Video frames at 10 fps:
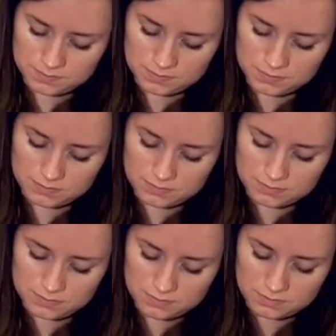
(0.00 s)

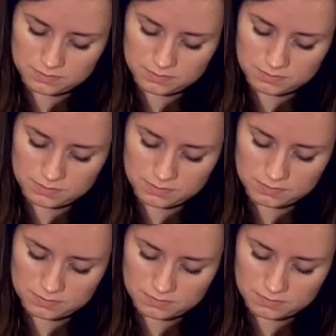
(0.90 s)
Nobody speaks.